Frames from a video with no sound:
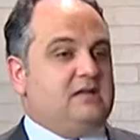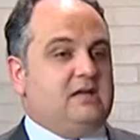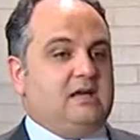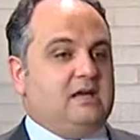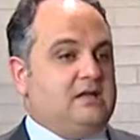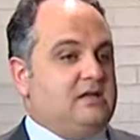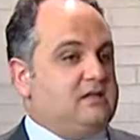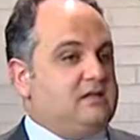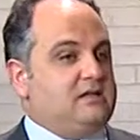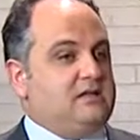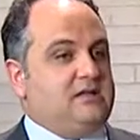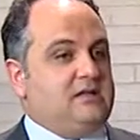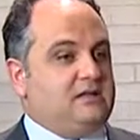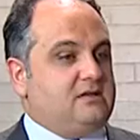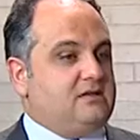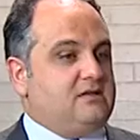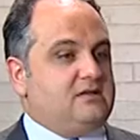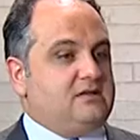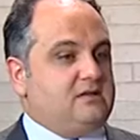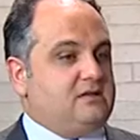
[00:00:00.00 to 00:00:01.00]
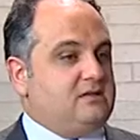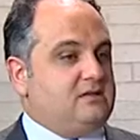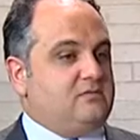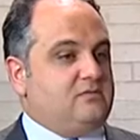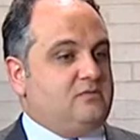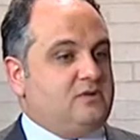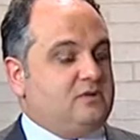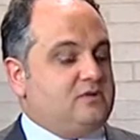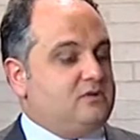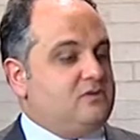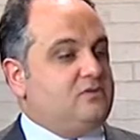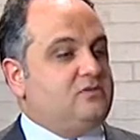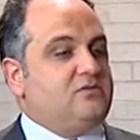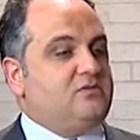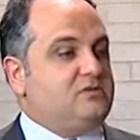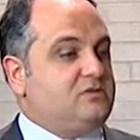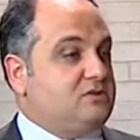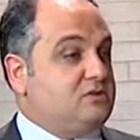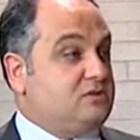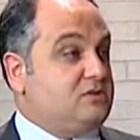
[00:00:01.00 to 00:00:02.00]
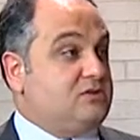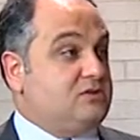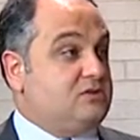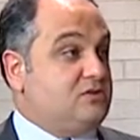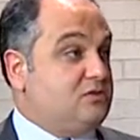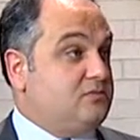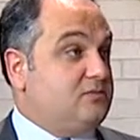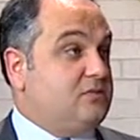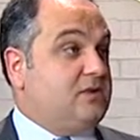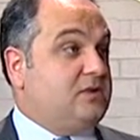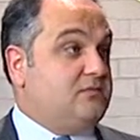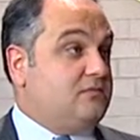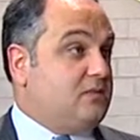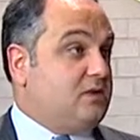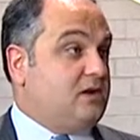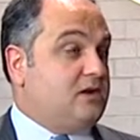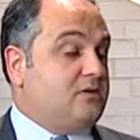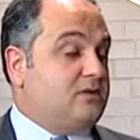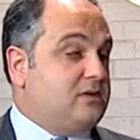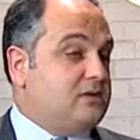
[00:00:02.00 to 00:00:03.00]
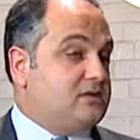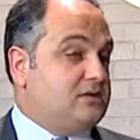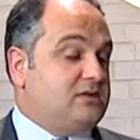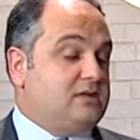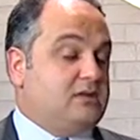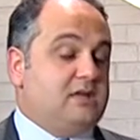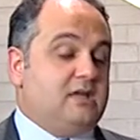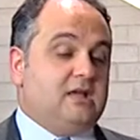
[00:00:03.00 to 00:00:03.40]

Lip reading: anything we do should be in moderation.